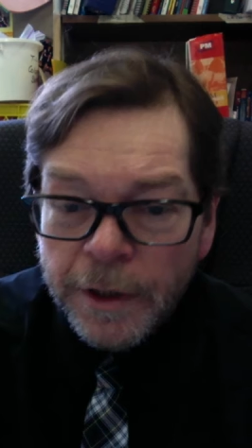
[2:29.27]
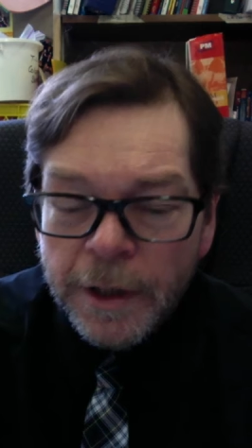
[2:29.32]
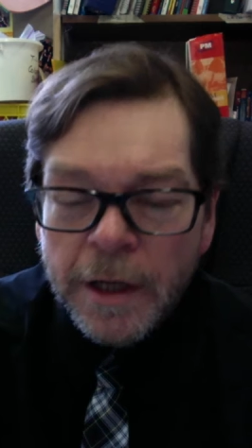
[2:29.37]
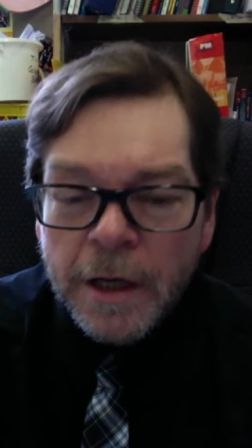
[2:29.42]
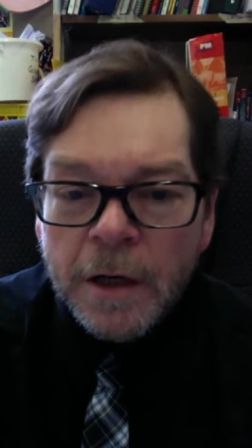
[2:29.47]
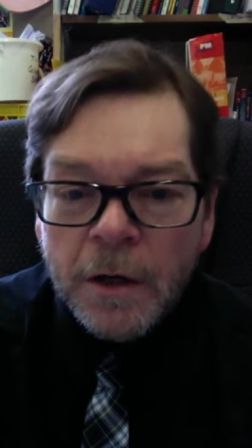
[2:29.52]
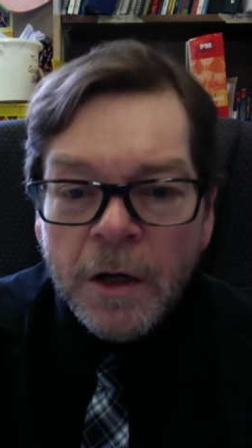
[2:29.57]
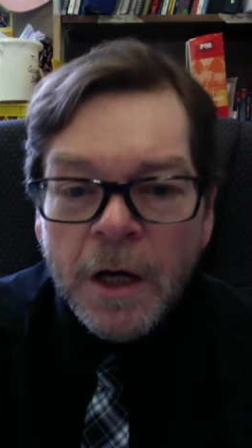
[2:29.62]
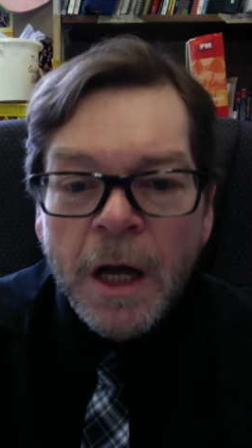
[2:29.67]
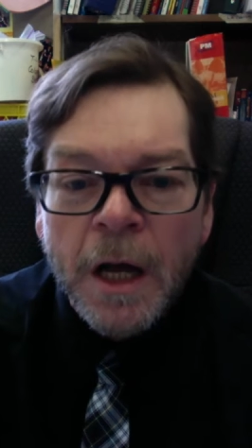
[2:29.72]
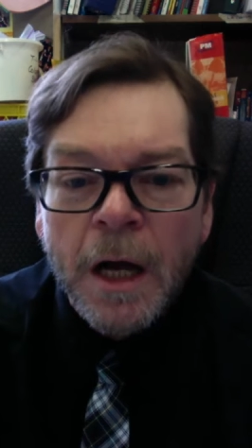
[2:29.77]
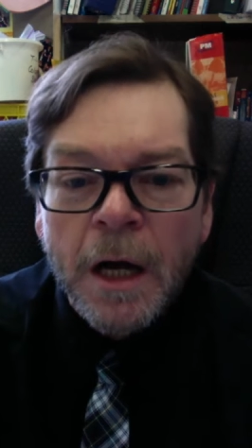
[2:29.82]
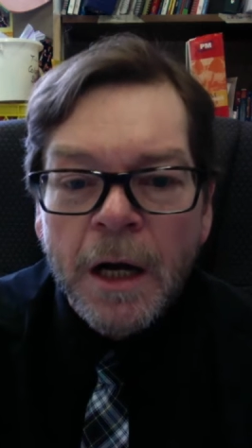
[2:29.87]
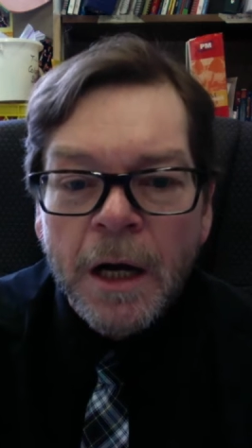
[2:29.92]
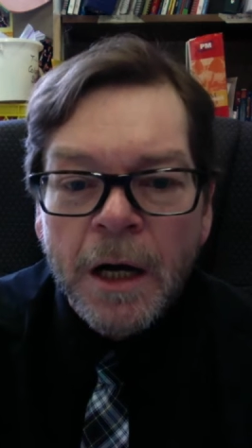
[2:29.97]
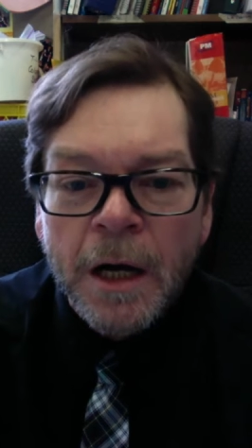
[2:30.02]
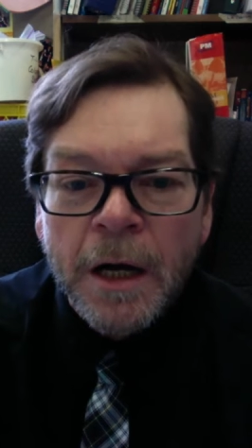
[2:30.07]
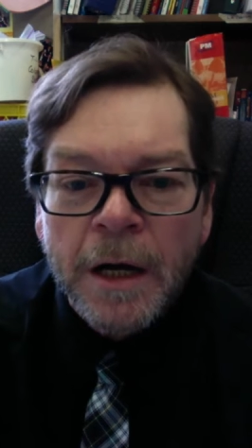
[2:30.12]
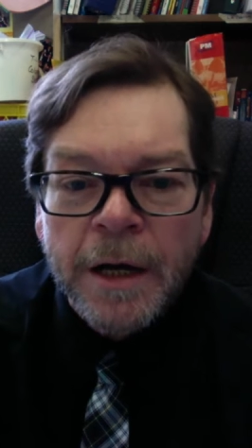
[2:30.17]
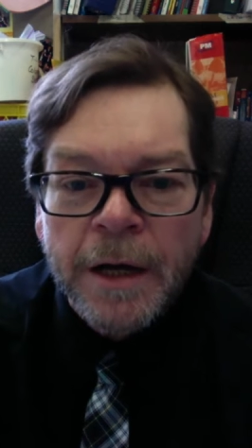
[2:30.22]
Now,
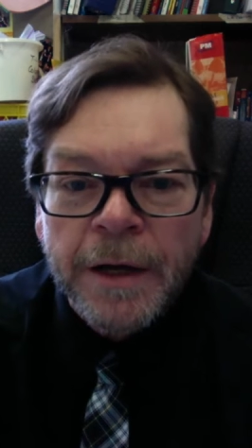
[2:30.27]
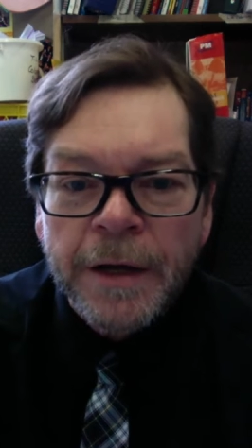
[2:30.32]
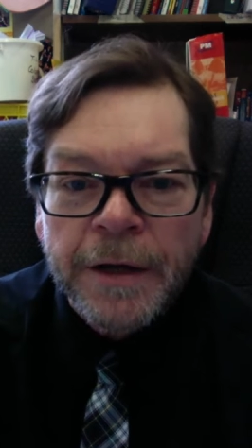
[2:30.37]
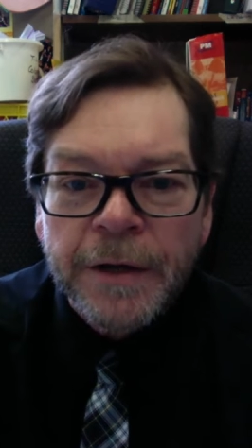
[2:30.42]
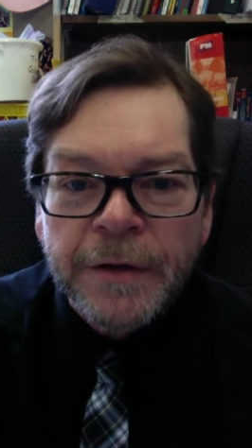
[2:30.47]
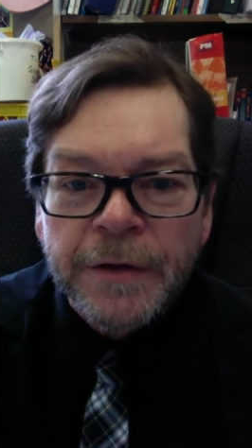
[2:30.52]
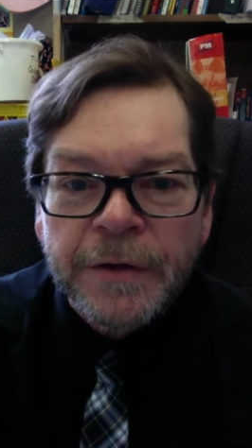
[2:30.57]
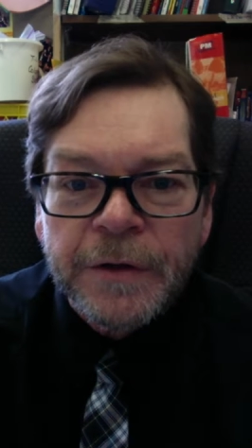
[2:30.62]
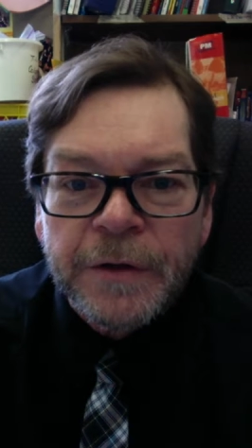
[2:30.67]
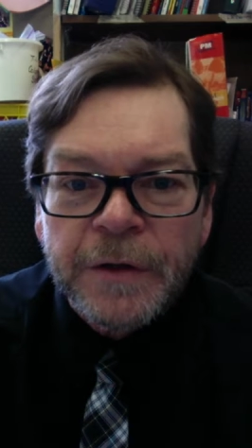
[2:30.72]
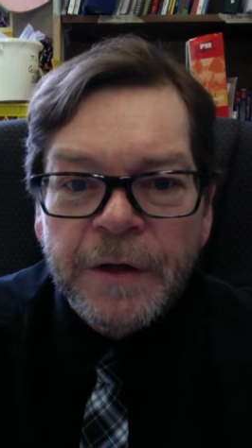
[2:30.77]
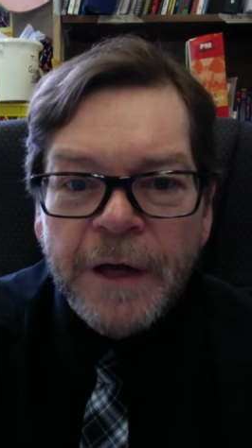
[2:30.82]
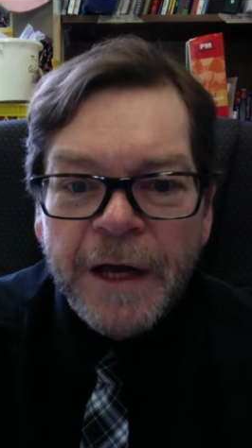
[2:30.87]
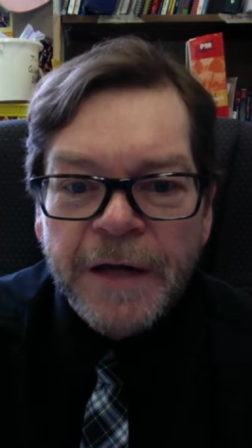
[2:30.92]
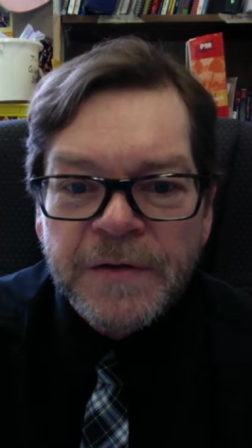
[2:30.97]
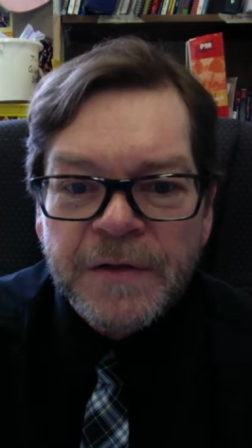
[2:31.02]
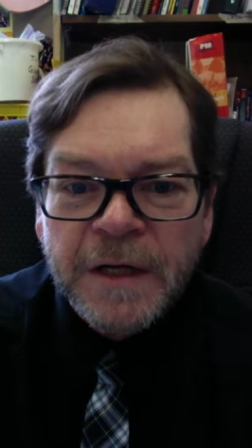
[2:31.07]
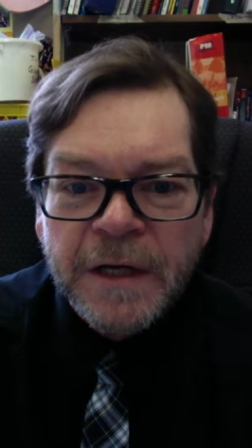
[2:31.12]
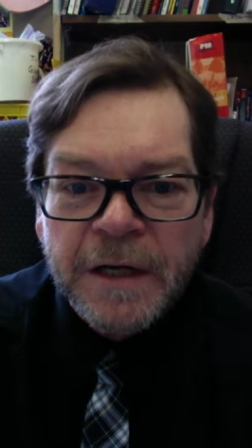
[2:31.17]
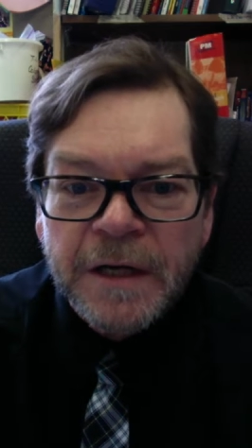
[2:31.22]

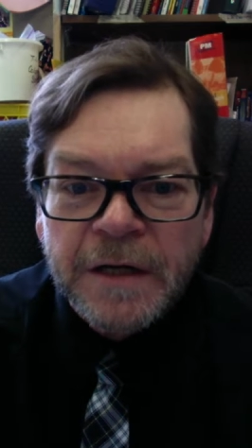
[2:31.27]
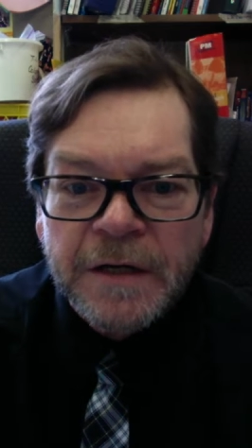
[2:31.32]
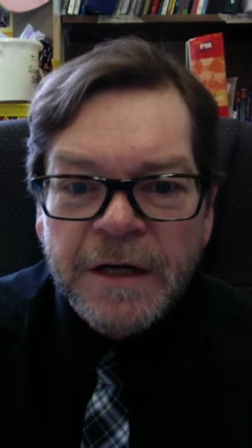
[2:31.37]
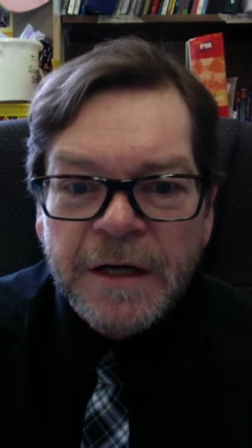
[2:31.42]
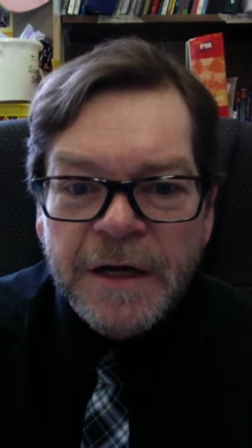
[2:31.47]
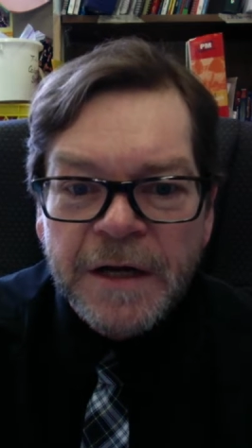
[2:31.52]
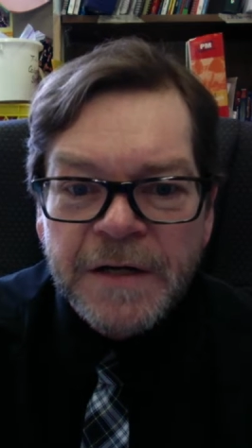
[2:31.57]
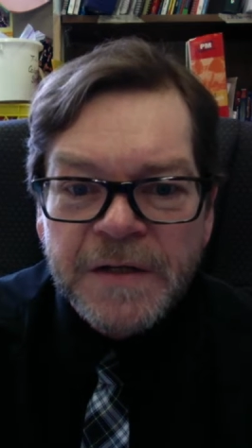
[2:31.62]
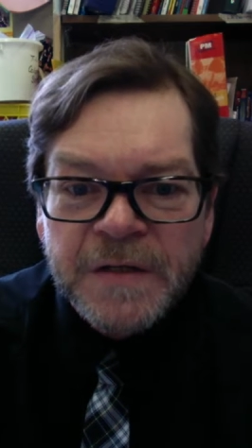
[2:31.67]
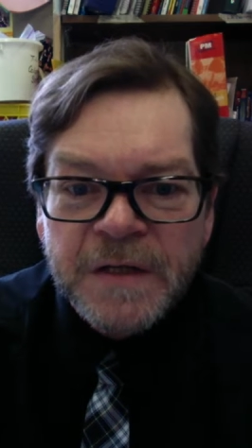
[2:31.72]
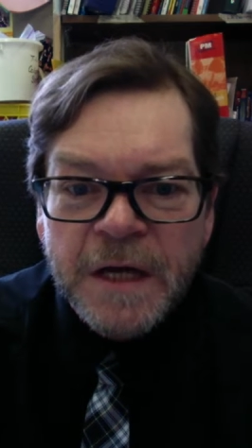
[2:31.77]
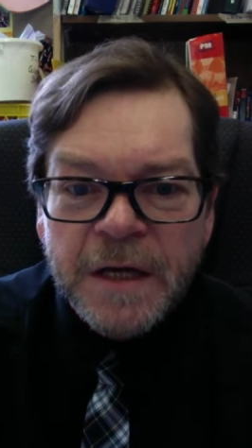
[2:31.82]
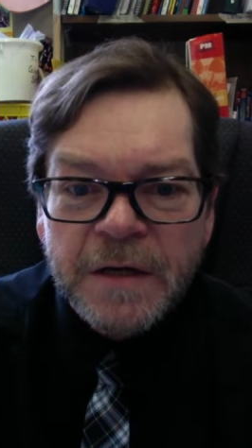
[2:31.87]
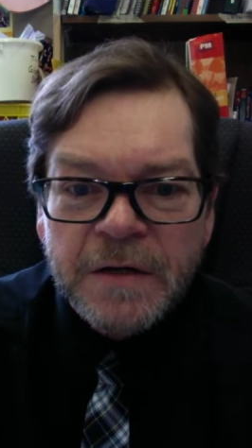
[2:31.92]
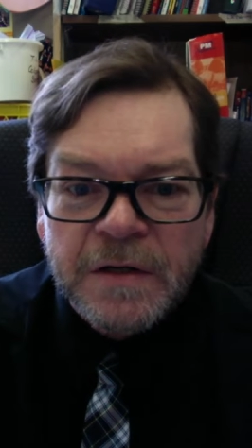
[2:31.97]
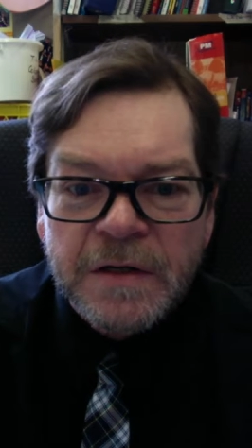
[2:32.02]
as again I said,